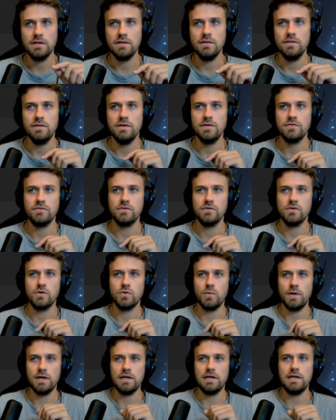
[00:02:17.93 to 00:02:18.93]
this
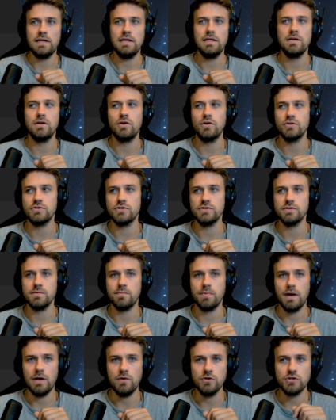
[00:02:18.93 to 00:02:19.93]
quickly launches the
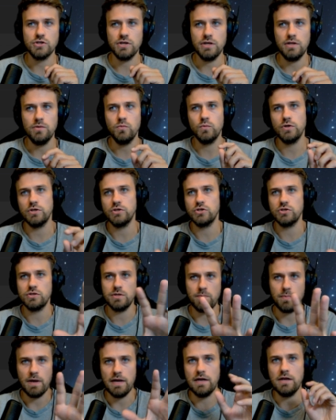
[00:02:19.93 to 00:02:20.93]
PowerShell, which
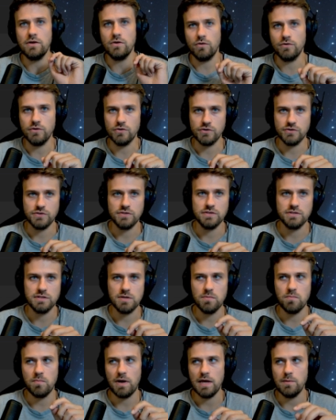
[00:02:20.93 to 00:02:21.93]
depending on your
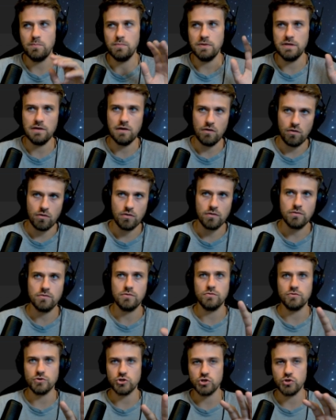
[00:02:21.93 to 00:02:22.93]
system might be longer
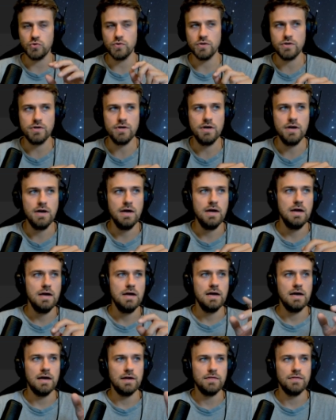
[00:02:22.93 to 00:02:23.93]
or shorter,
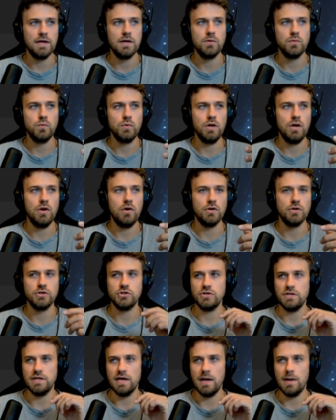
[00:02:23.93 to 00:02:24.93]
and then we'll
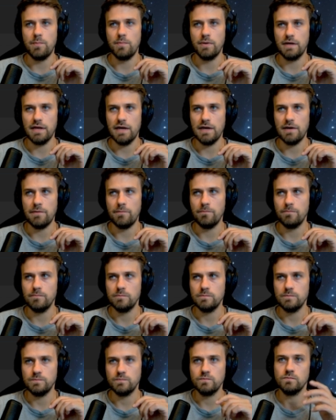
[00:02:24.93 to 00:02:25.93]
launch the app again.
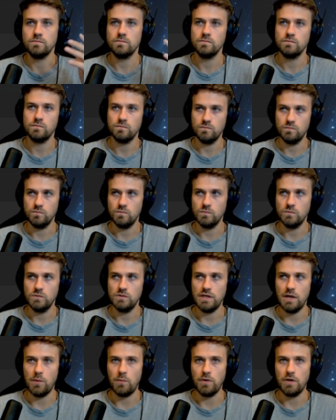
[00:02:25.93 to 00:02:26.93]

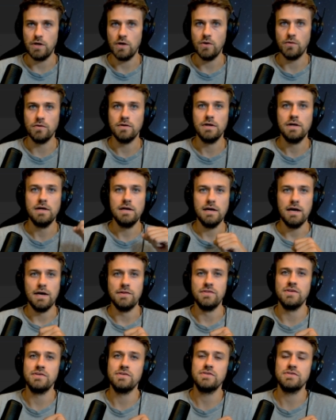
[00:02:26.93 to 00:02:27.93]
There we go.
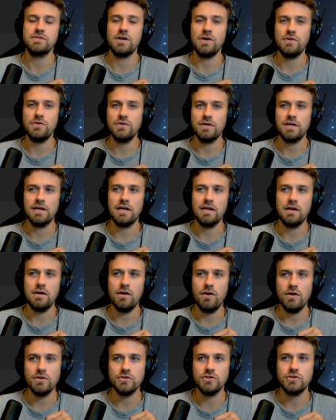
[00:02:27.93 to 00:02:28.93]
And this is how you can
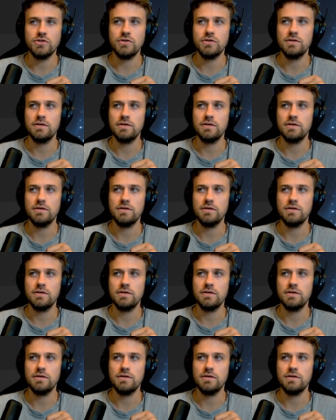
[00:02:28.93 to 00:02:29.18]
launch